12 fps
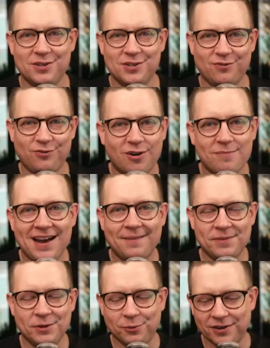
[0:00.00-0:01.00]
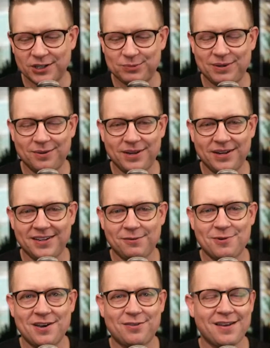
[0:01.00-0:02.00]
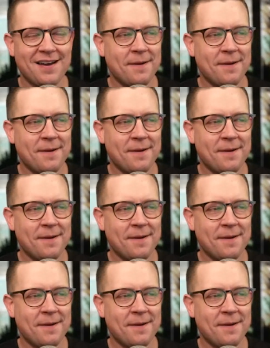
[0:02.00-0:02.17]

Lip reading: this format that we're experimenting with.